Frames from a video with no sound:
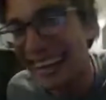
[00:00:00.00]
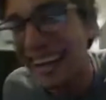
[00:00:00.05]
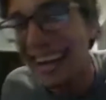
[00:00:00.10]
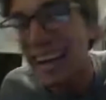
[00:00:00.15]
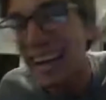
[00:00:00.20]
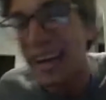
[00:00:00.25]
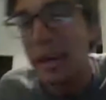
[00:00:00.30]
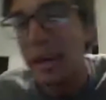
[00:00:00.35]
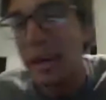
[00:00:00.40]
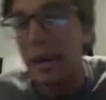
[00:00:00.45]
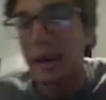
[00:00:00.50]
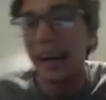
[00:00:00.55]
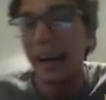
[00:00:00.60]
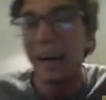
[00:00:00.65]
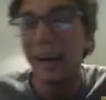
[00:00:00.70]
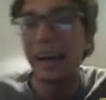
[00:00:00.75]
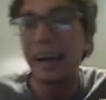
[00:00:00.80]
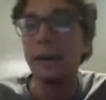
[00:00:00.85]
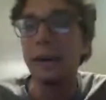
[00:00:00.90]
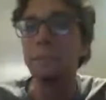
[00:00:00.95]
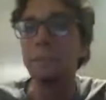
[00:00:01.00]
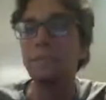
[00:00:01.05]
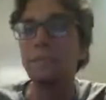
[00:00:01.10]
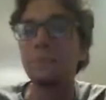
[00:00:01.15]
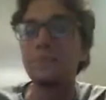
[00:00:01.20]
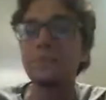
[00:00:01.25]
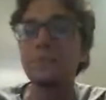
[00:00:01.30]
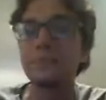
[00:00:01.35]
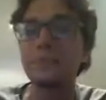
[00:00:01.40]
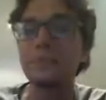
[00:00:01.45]
But
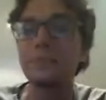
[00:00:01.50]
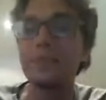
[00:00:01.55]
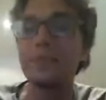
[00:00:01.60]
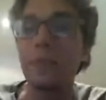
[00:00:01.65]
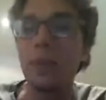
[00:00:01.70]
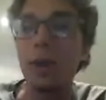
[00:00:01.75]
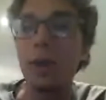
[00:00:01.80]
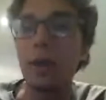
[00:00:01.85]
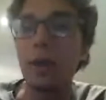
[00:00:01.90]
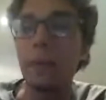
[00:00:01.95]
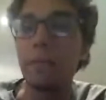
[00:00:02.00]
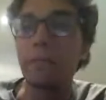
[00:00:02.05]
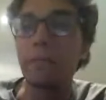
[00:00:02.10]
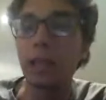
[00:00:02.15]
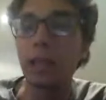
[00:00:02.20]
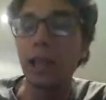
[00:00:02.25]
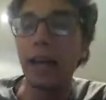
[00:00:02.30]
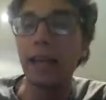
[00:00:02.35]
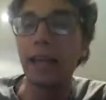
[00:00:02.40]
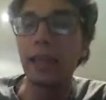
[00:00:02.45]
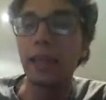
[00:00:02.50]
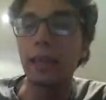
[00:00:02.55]
like,